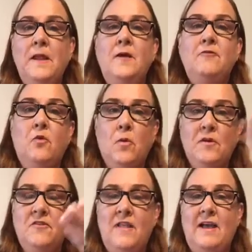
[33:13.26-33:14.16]

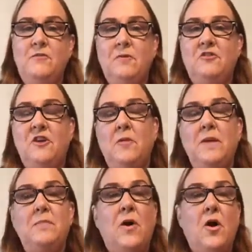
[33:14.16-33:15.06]
/Michelle
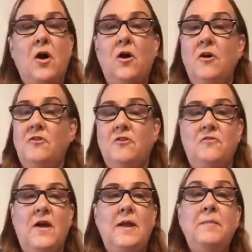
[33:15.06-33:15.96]
B. Barr, or
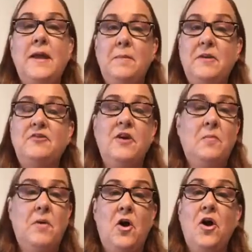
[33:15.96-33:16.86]
just find me at Michelle
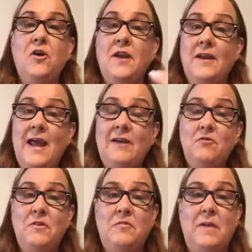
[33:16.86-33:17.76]
Barr.
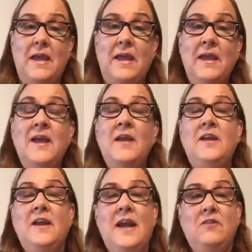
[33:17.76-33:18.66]
Connect with me.
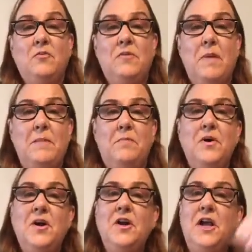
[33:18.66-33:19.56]
Connect with my
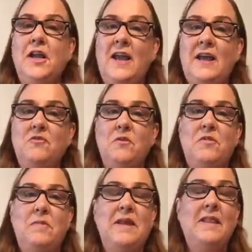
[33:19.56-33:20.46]
book. Connect
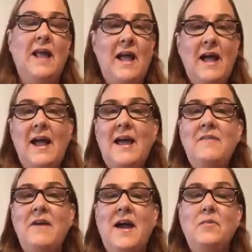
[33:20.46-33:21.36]
with me
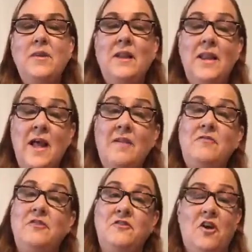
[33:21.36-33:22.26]
live. I would
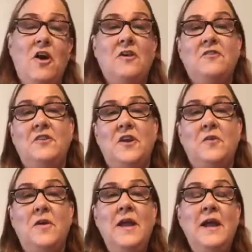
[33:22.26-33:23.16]
love to talk to
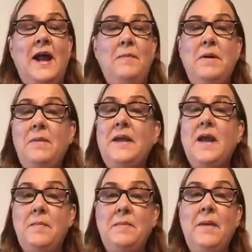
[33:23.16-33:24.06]
you. I'm going to be
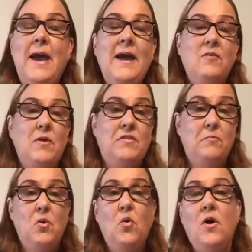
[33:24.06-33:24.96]
coming back with
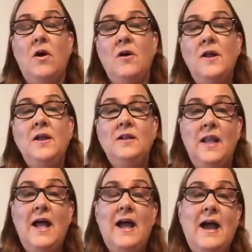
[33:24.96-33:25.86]
more
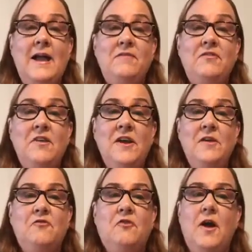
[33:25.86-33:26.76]
lives
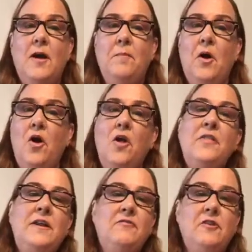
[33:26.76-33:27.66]
from all
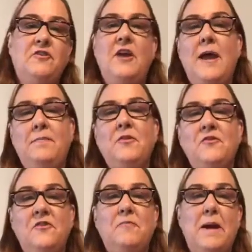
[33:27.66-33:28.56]
the different
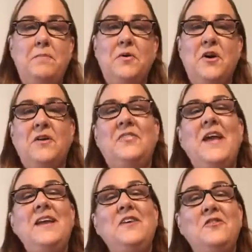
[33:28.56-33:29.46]
chapters of my book.
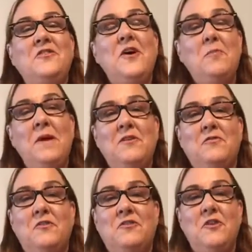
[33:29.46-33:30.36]
Thank you so much
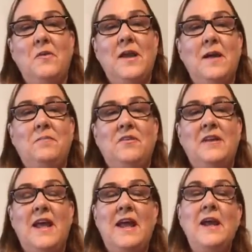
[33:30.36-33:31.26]
for showing up
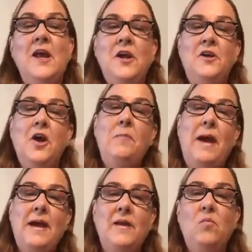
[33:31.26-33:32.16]
today. Go
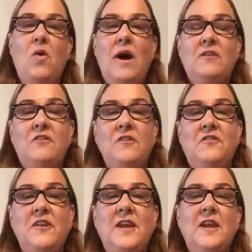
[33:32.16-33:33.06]
back and watch
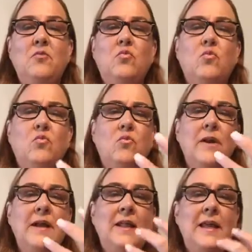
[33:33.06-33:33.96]
this again.
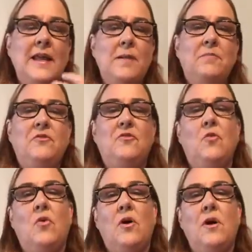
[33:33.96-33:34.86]
Really
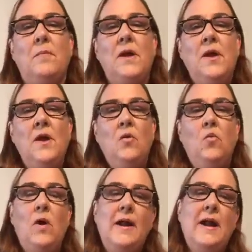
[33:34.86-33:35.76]
absorb
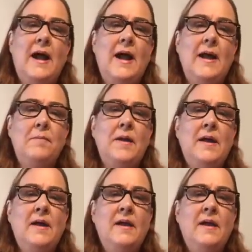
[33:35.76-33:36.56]
what I'm